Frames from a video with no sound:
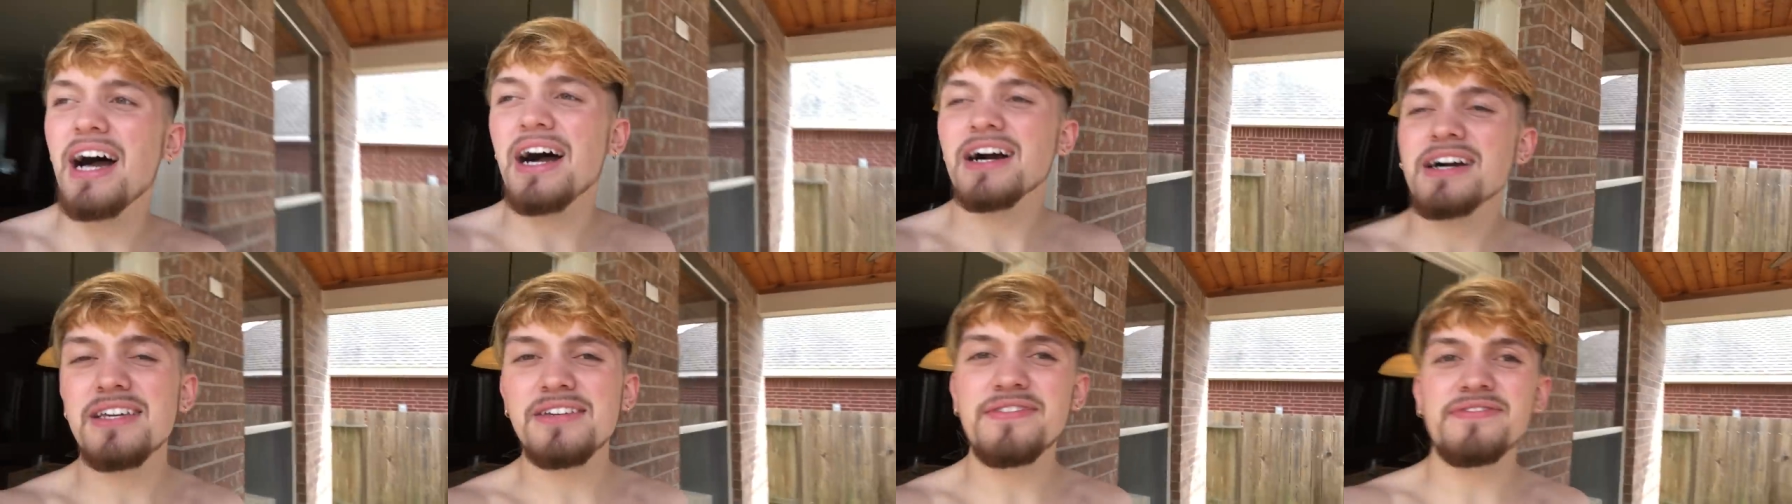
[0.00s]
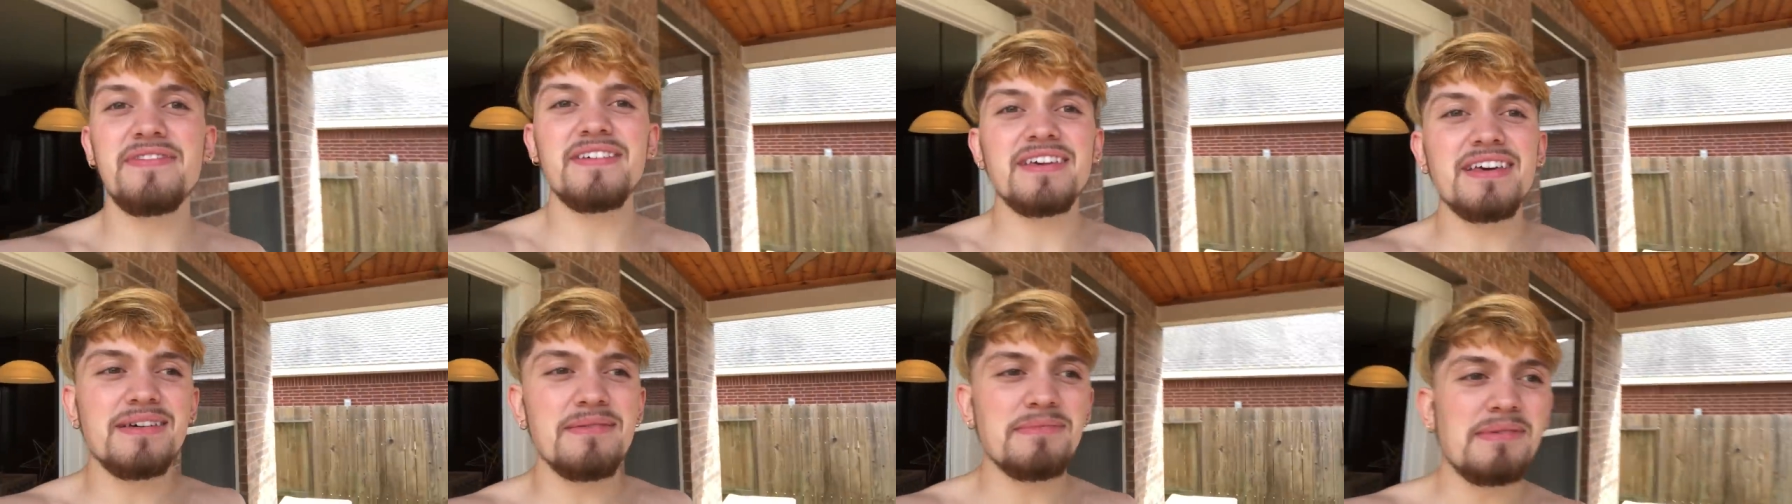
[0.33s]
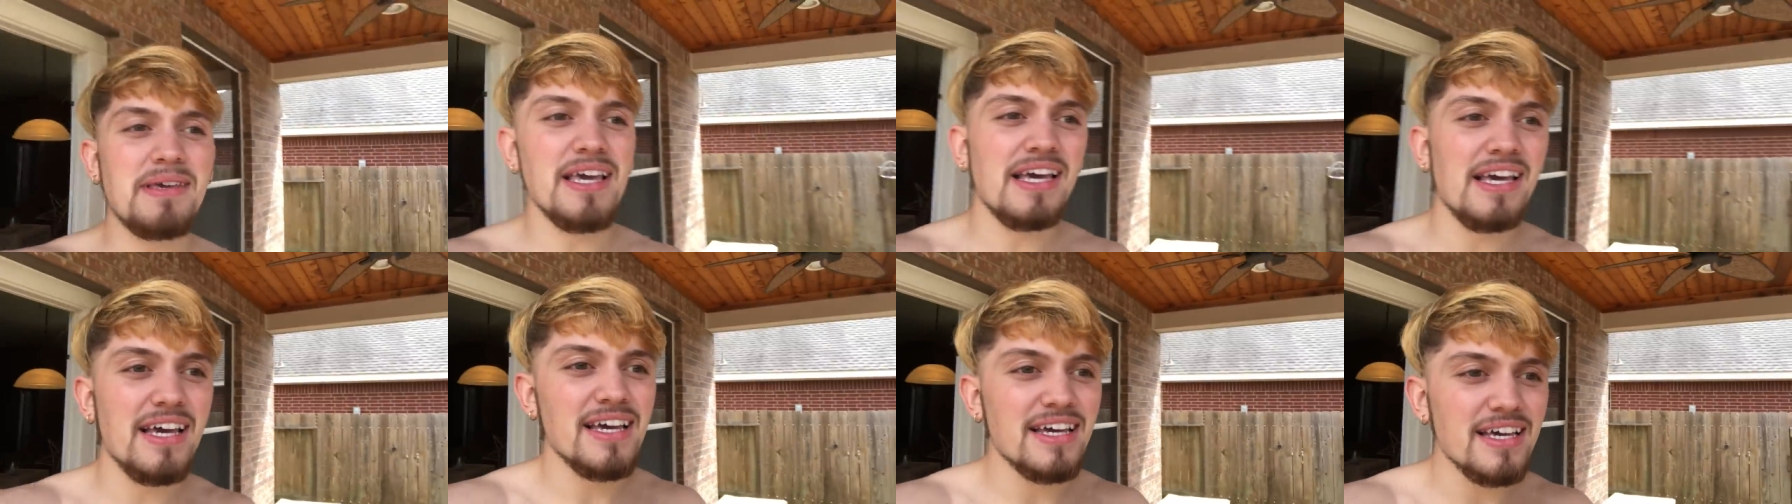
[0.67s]
out, you feel
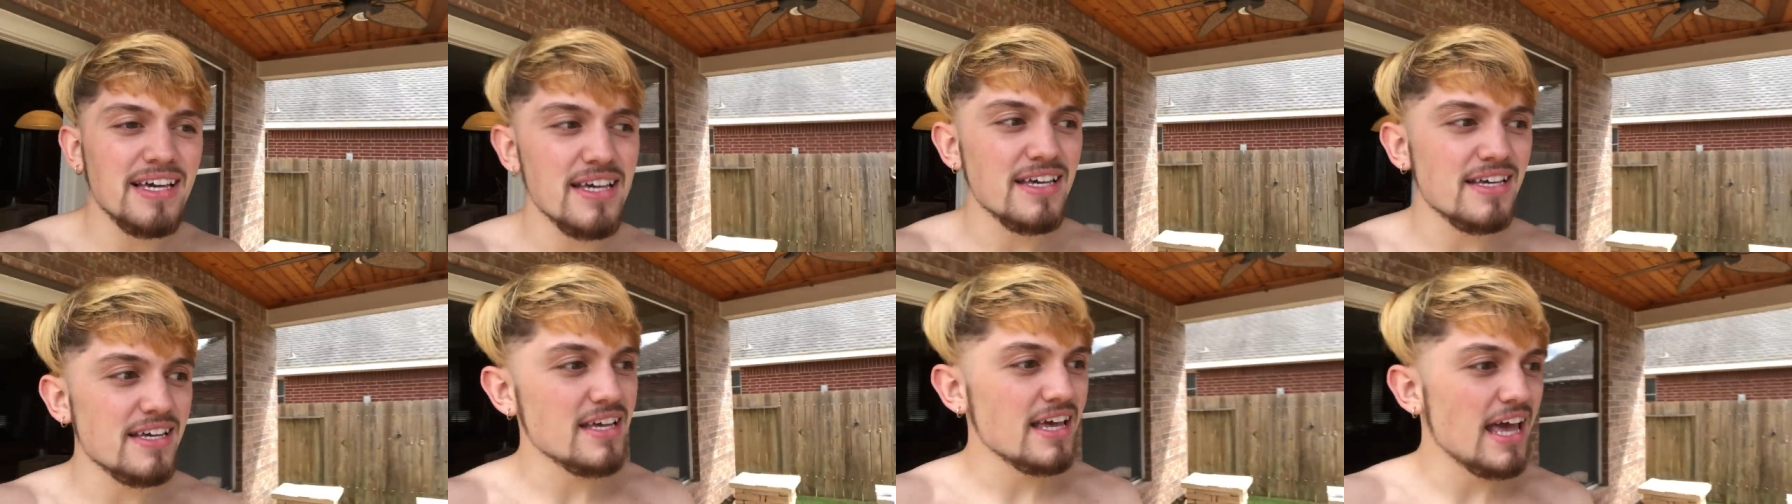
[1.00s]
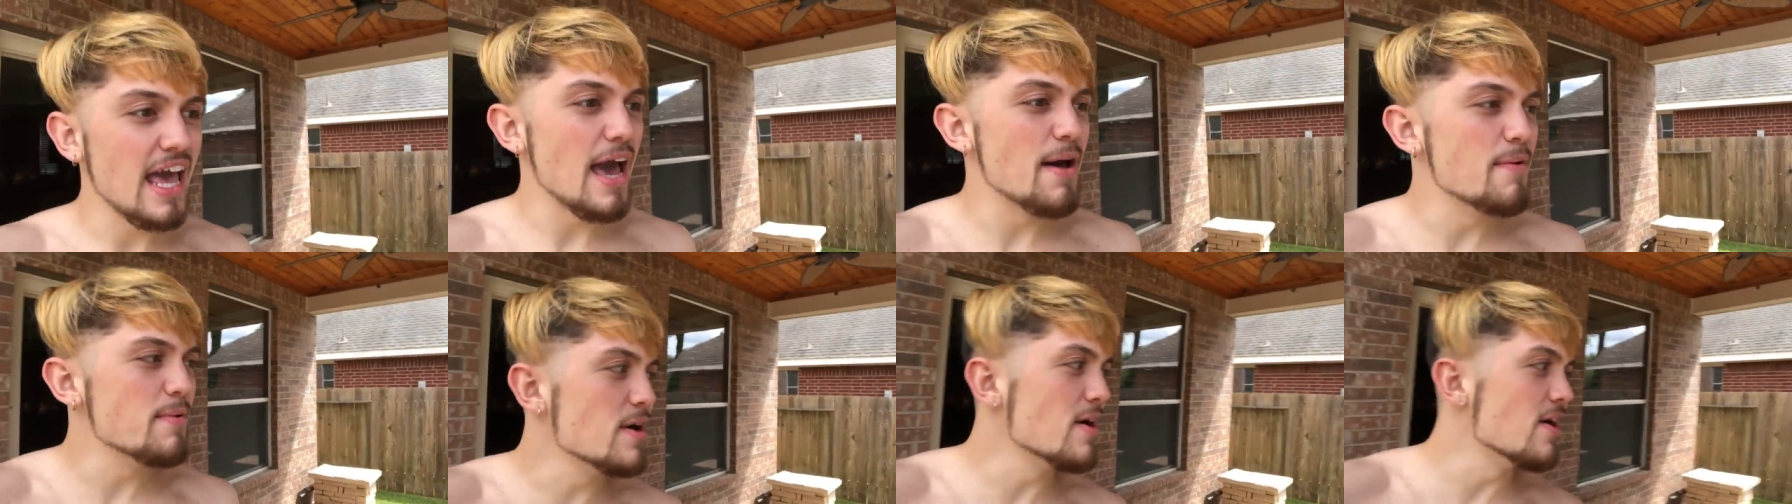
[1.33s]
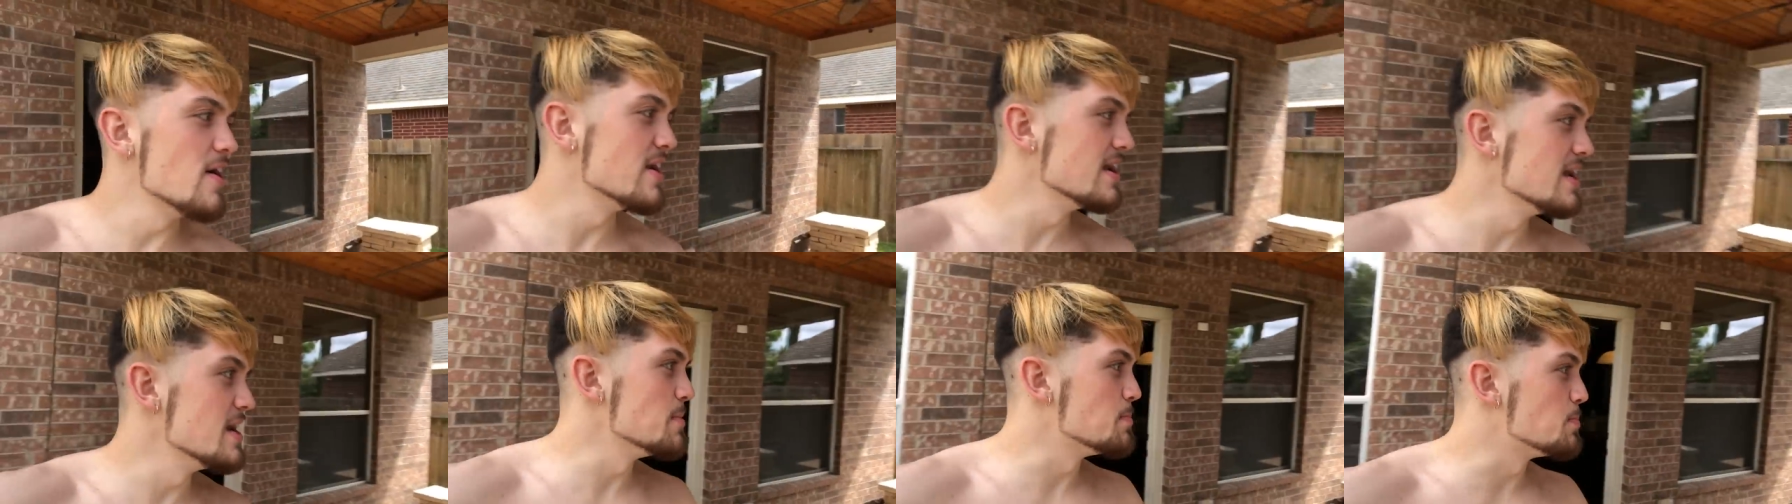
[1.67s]
me? Hey, we
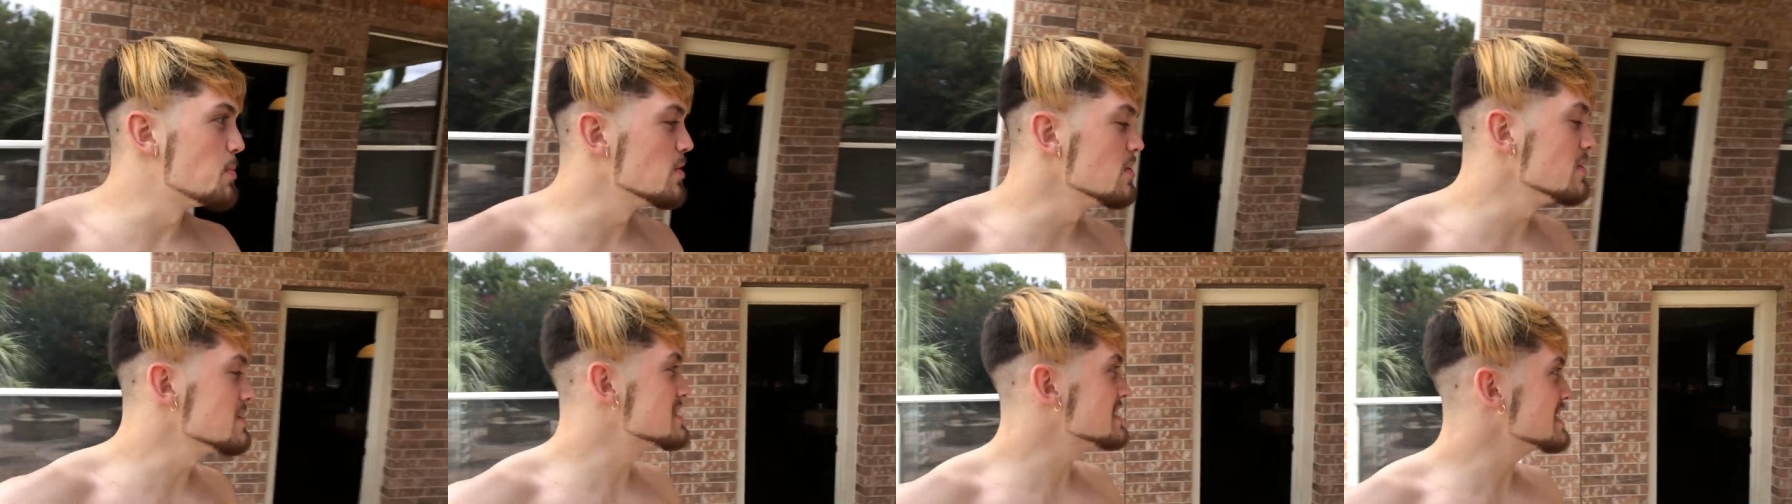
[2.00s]
going in the pool